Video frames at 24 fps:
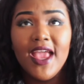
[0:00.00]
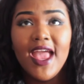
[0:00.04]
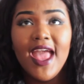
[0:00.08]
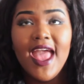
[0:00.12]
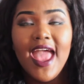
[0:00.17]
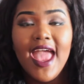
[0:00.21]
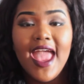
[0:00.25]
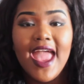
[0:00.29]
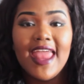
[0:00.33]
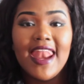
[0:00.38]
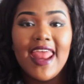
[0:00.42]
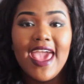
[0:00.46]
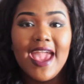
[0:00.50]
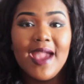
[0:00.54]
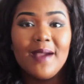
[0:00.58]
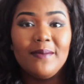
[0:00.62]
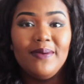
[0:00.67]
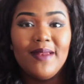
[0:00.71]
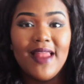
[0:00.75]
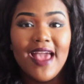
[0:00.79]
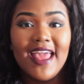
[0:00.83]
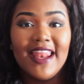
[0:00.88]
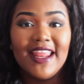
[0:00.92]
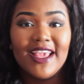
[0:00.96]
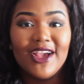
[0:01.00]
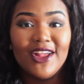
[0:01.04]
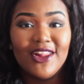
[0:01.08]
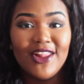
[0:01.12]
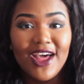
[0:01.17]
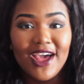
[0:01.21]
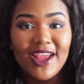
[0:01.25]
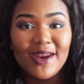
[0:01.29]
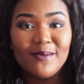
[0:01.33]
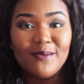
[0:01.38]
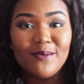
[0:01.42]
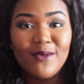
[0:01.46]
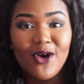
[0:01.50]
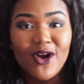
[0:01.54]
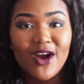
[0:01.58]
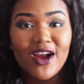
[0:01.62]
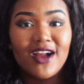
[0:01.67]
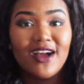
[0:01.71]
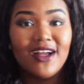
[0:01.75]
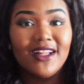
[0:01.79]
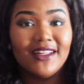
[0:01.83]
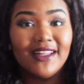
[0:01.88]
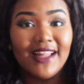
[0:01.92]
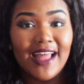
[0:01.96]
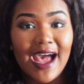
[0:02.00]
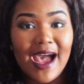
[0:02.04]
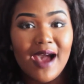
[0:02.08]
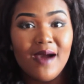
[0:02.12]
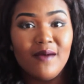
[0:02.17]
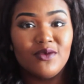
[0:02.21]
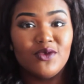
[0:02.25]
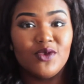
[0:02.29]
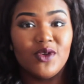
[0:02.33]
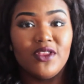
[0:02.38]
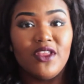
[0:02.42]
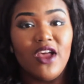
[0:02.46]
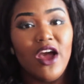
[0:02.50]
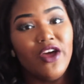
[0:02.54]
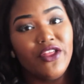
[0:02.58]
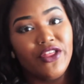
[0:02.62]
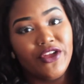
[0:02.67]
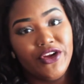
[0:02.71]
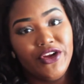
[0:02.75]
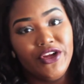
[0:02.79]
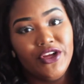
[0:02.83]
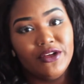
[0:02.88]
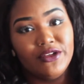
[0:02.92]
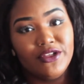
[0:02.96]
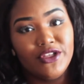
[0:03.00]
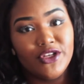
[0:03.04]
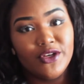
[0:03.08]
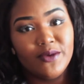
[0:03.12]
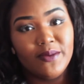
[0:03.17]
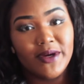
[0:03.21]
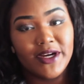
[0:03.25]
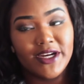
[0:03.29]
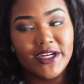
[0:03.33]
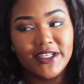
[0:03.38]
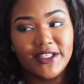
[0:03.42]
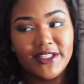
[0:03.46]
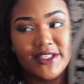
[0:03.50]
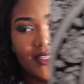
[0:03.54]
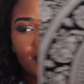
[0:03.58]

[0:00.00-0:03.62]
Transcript: and I am planning a lot more collabs with other YouTubers.